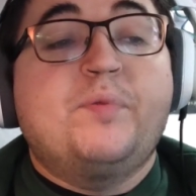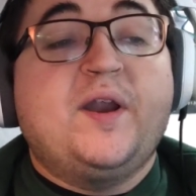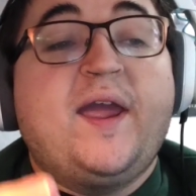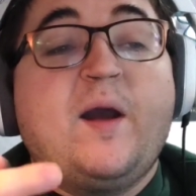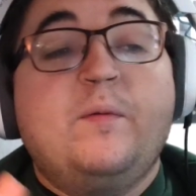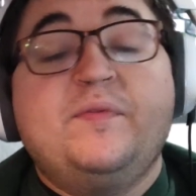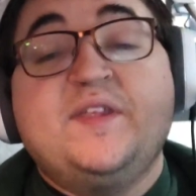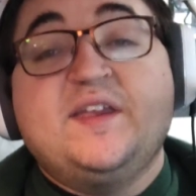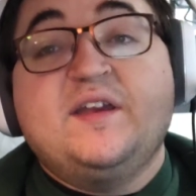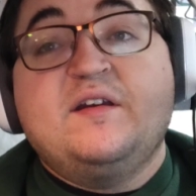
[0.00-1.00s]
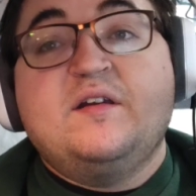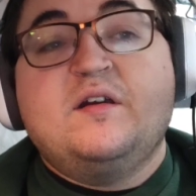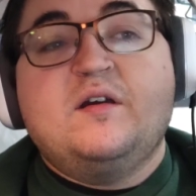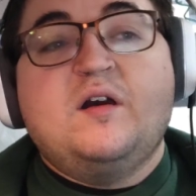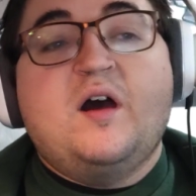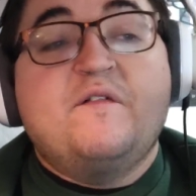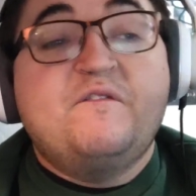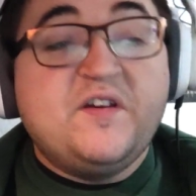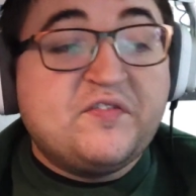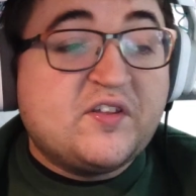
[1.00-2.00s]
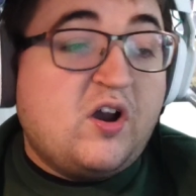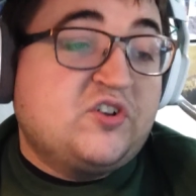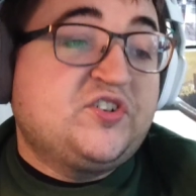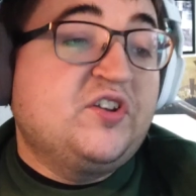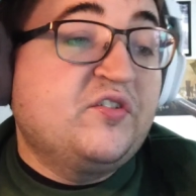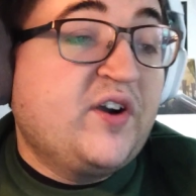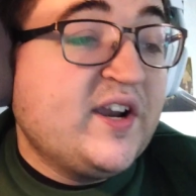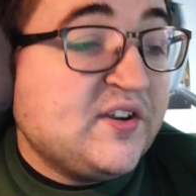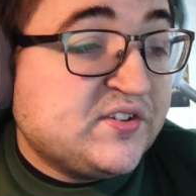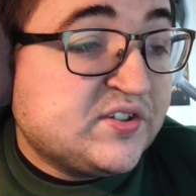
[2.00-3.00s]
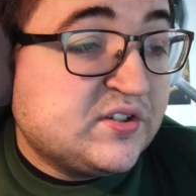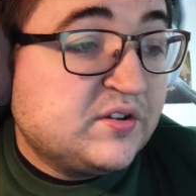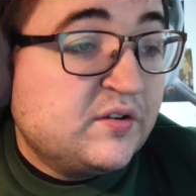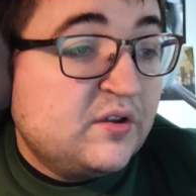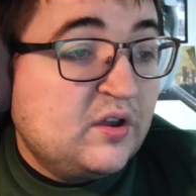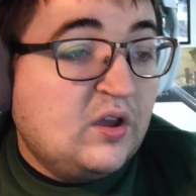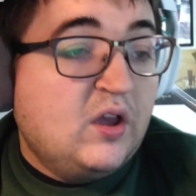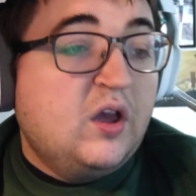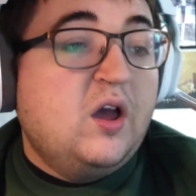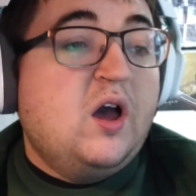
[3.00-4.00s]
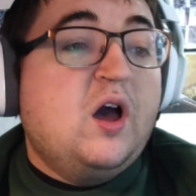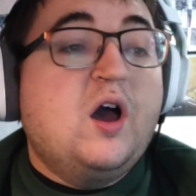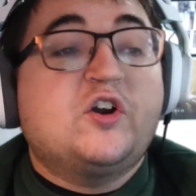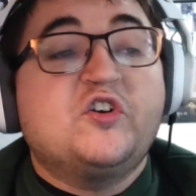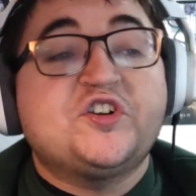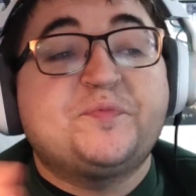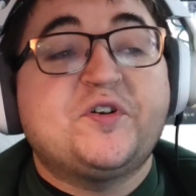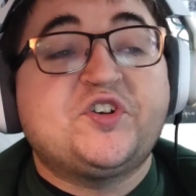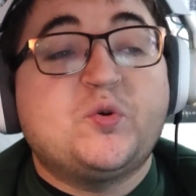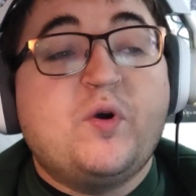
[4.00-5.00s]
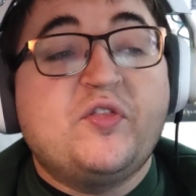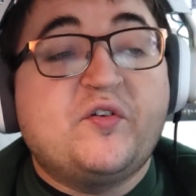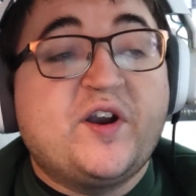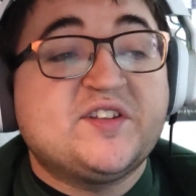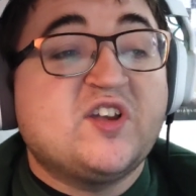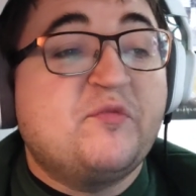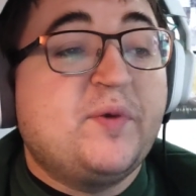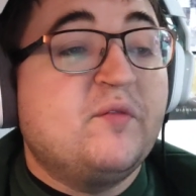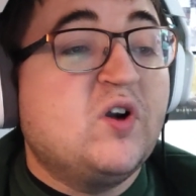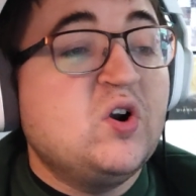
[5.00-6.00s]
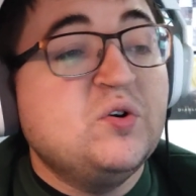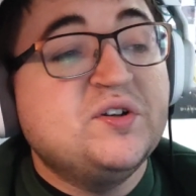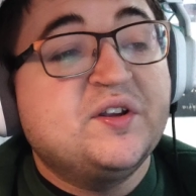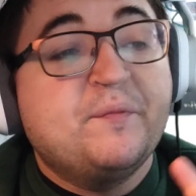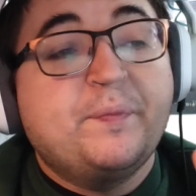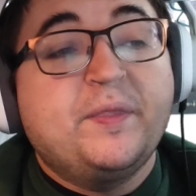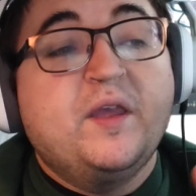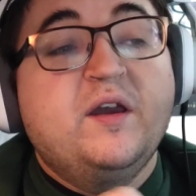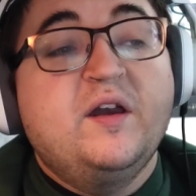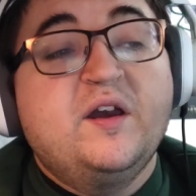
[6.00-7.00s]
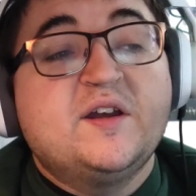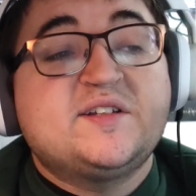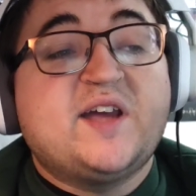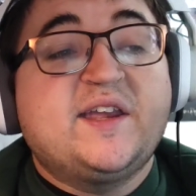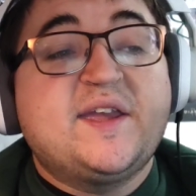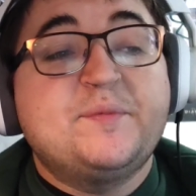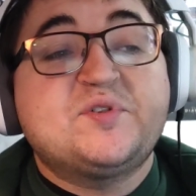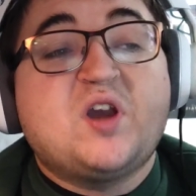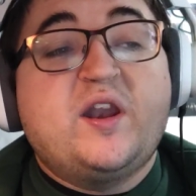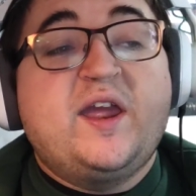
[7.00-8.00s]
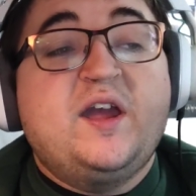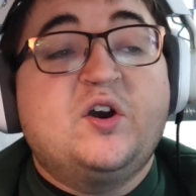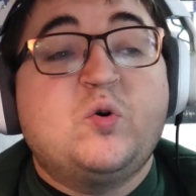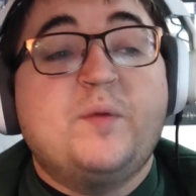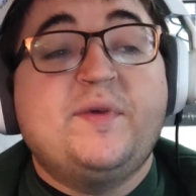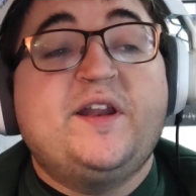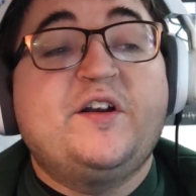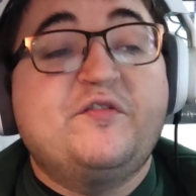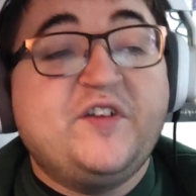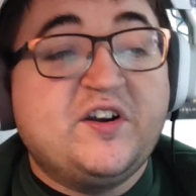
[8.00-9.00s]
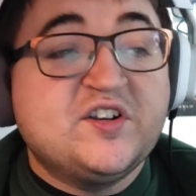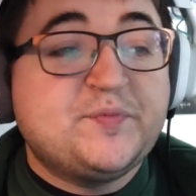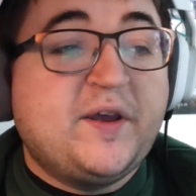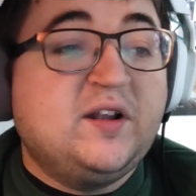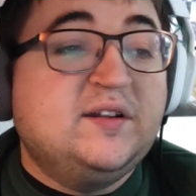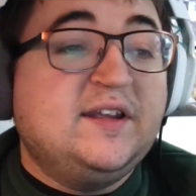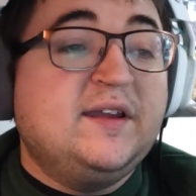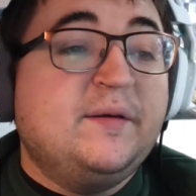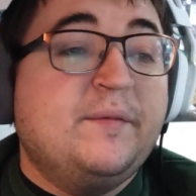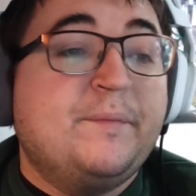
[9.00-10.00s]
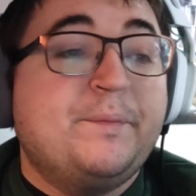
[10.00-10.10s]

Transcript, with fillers: bring out the uh, fifth caution of the race. Uh, Chris Buescher won the race off pit road. Ty Gibbs got a equipment interference penalty,